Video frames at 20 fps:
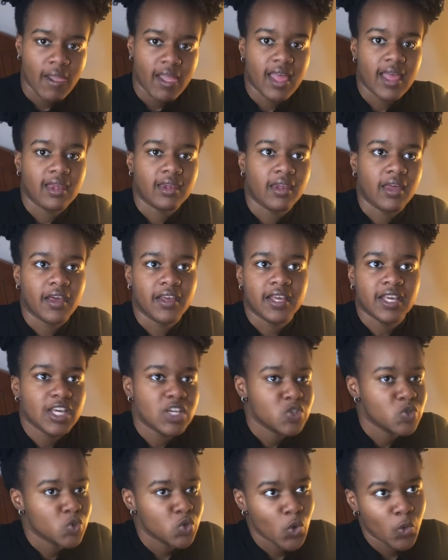and like
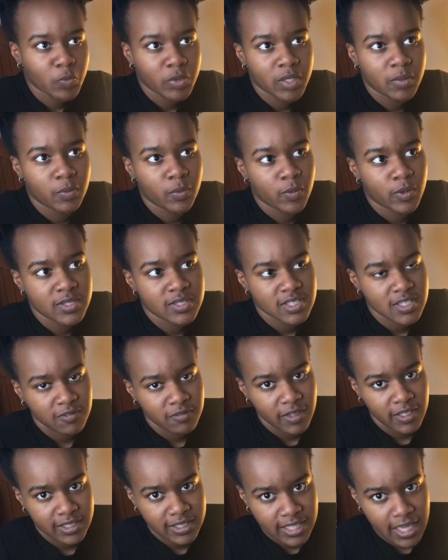get to know people and
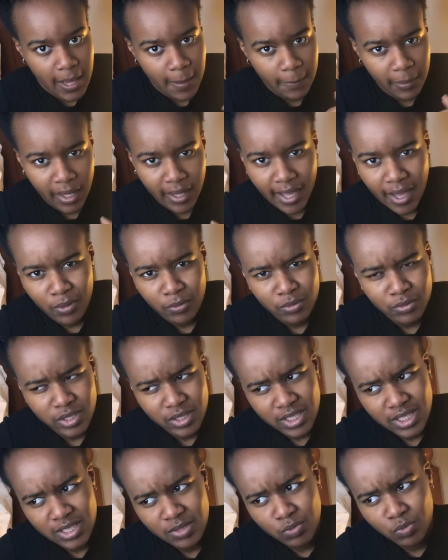stuff like that, but like I
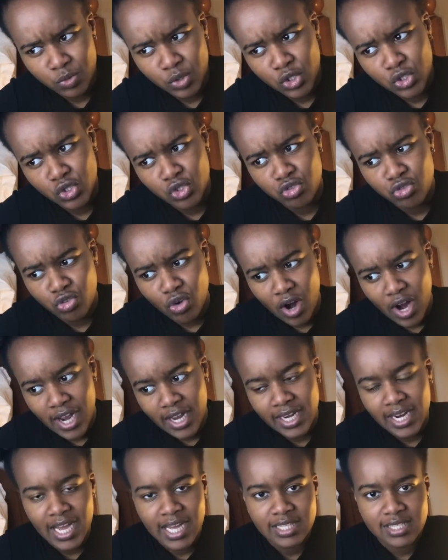really would try
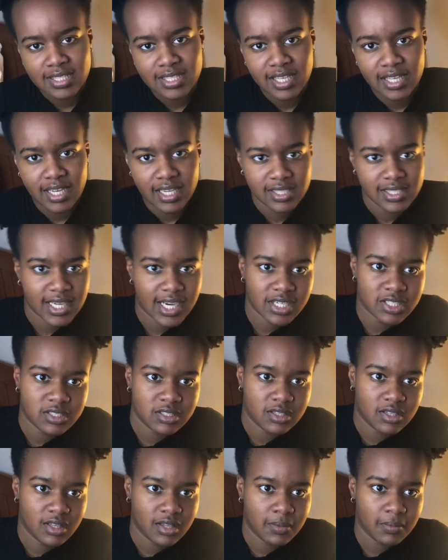not to get attached
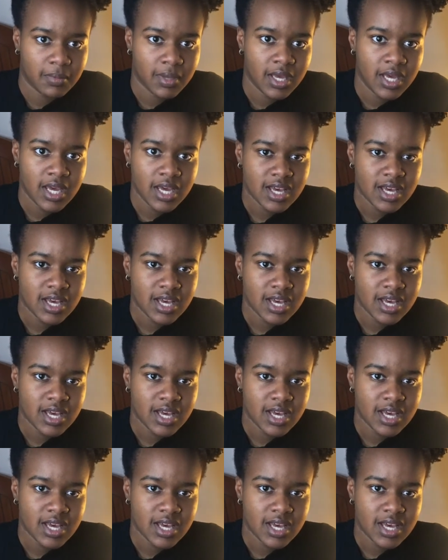to them,